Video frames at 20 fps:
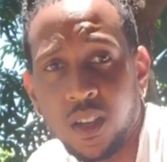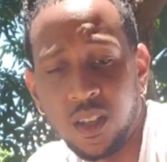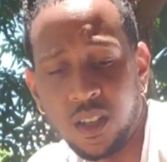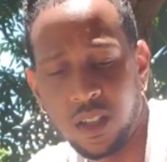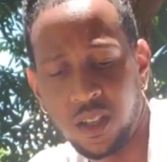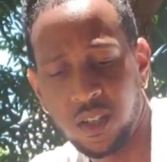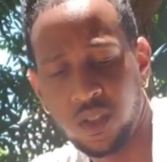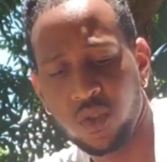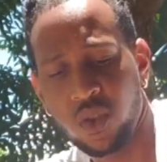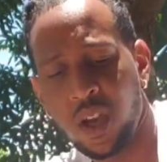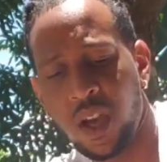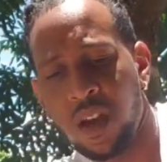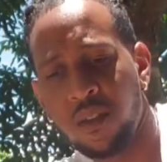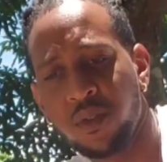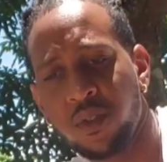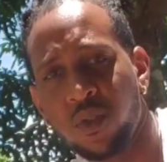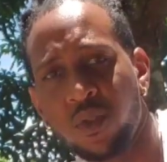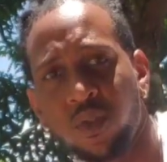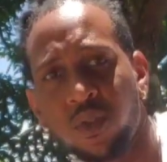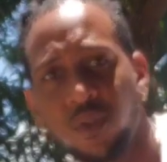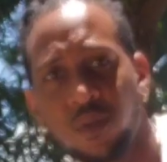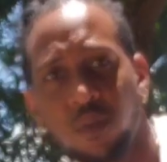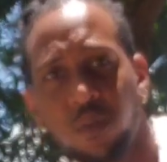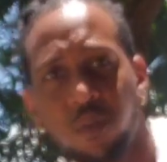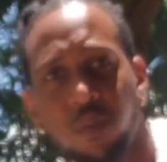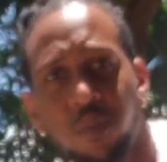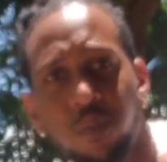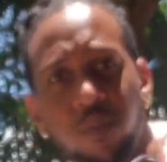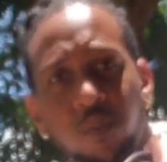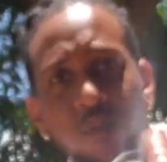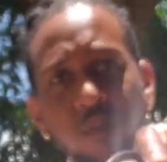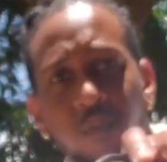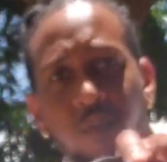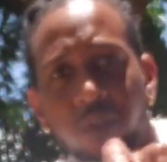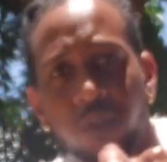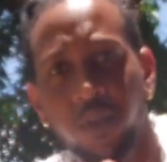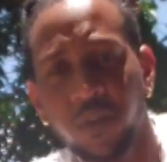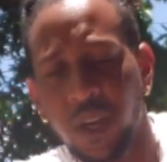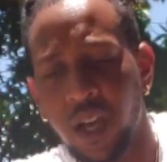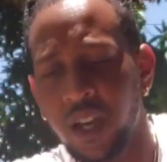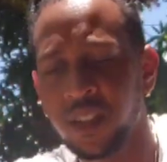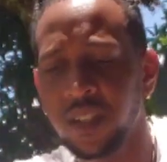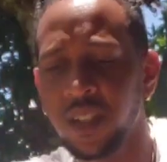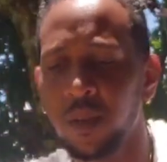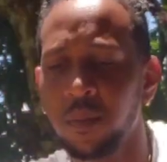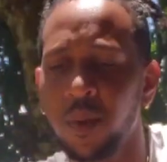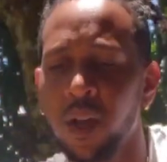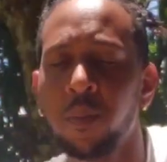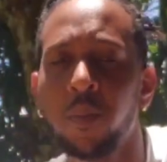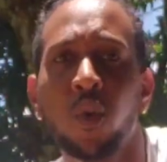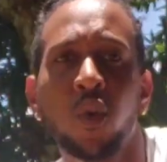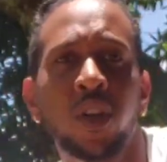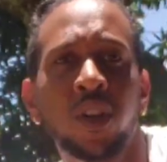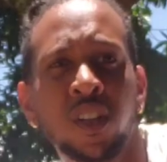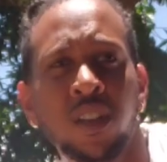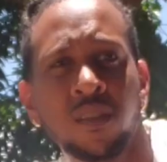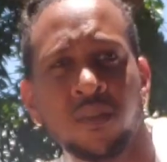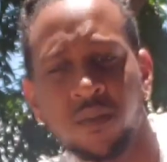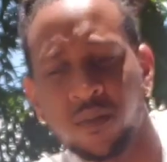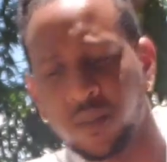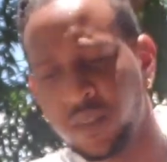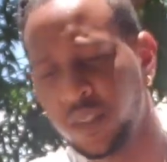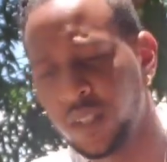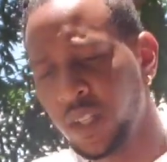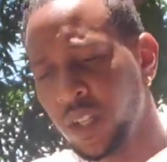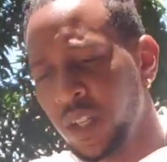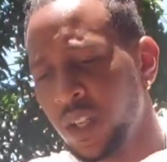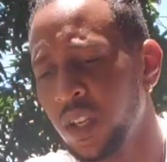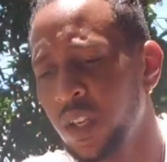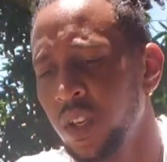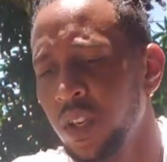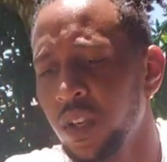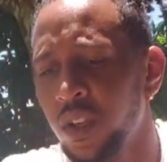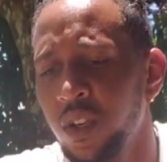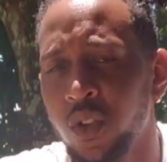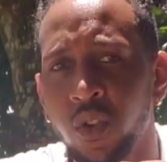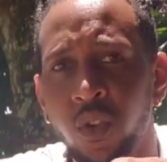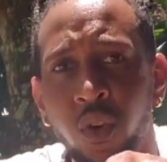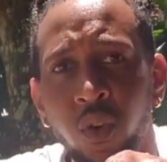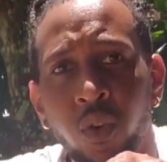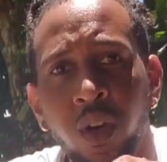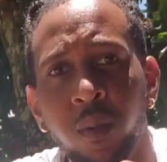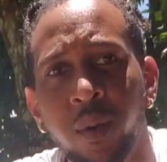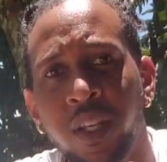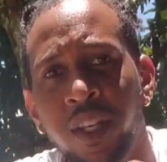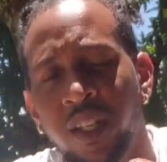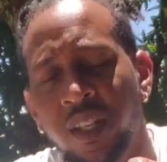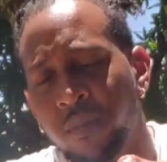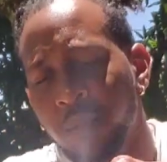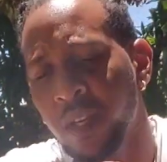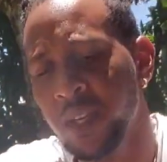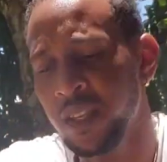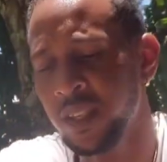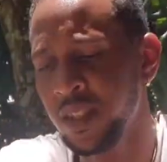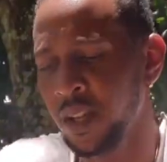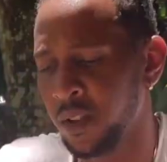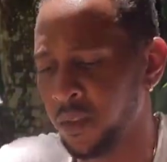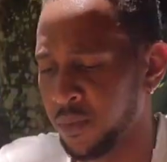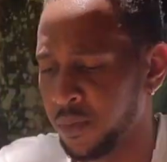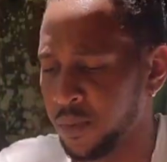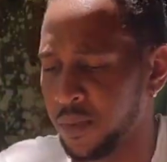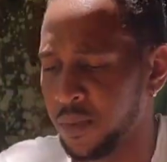Yeah, so I have, you know, I start by pointing, you know, rubbing it in myself.